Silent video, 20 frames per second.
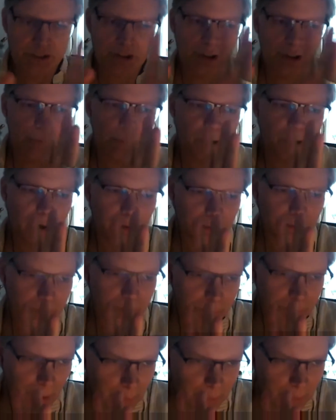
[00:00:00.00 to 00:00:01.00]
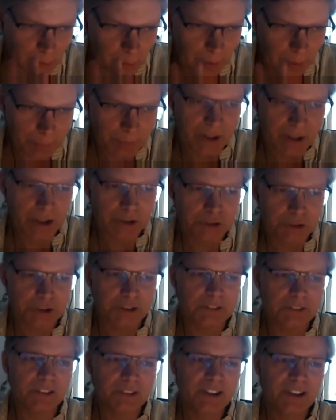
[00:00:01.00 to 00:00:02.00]
about public
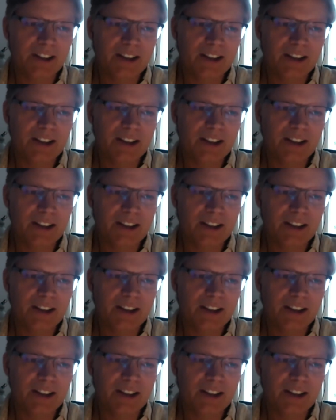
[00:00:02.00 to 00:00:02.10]
reputation,